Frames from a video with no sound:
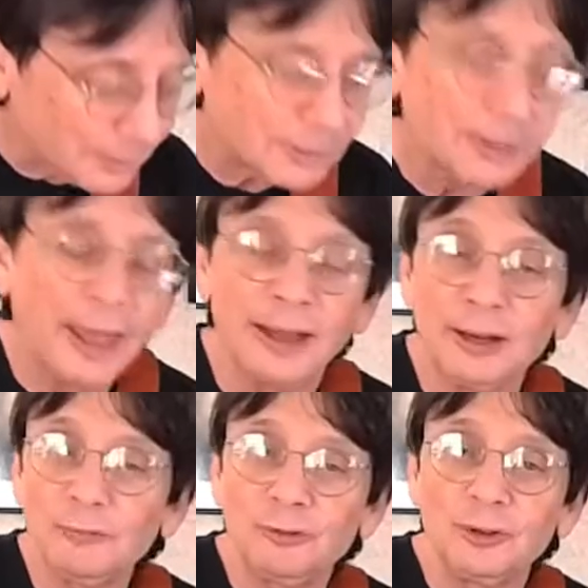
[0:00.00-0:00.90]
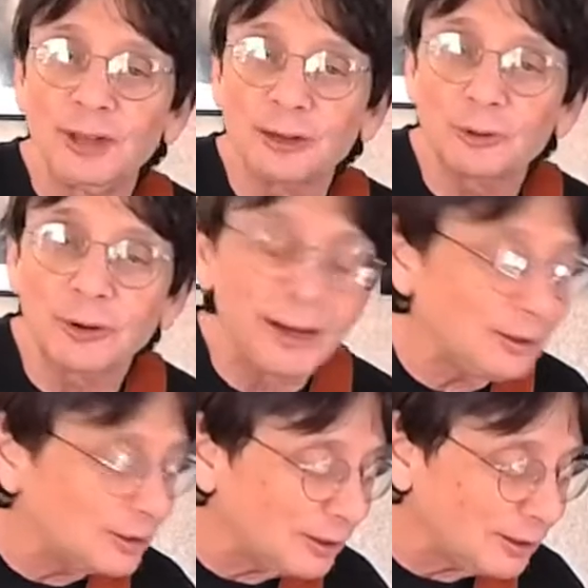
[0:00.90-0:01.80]
And if you get
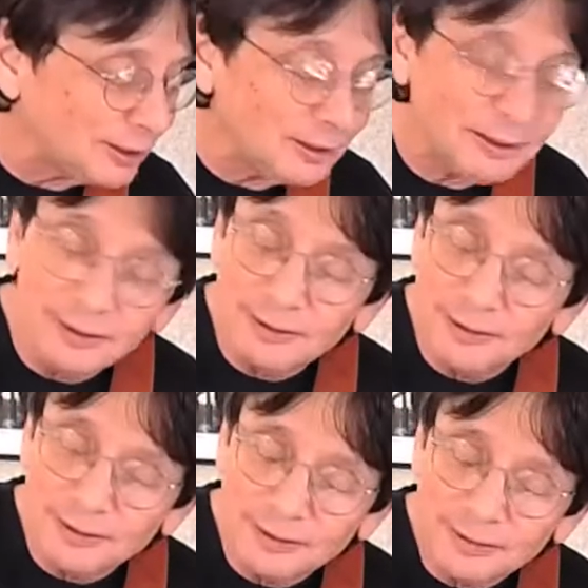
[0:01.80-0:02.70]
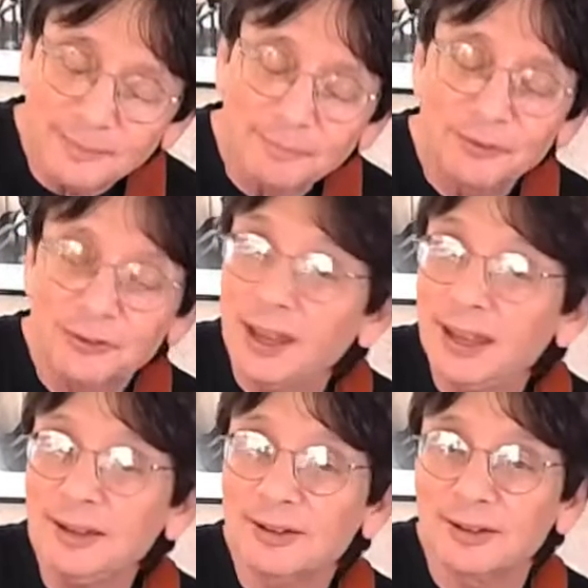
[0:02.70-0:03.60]
cranky,
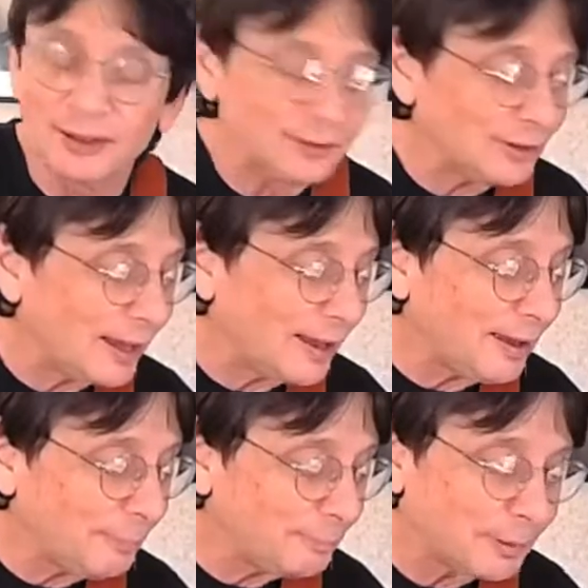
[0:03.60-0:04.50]
take a nap.